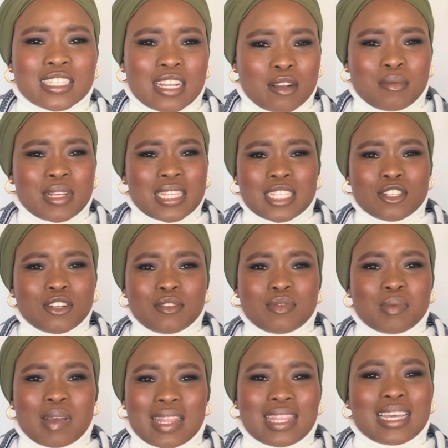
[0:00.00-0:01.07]
And I'm like, that's not even
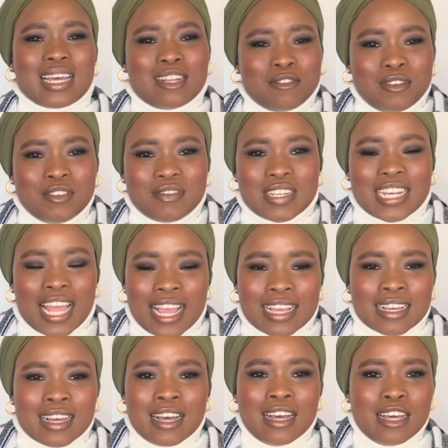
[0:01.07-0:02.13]
my thing. I don't even
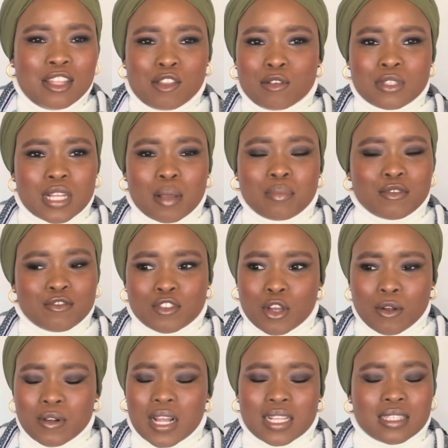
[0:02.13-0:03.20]
like those type of
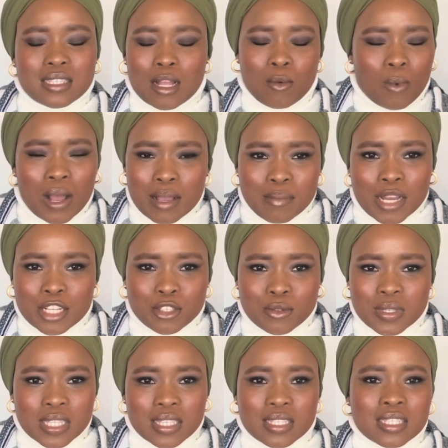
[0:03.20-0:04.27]
donuts. Like, why am I
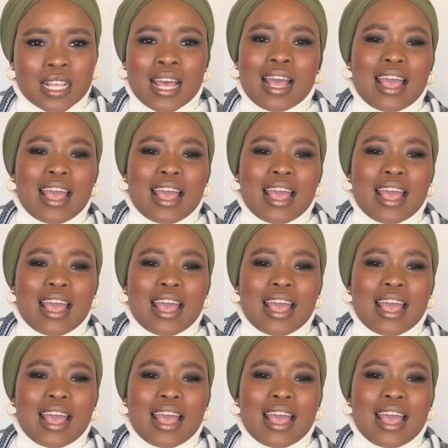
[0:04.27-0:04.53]
doing this?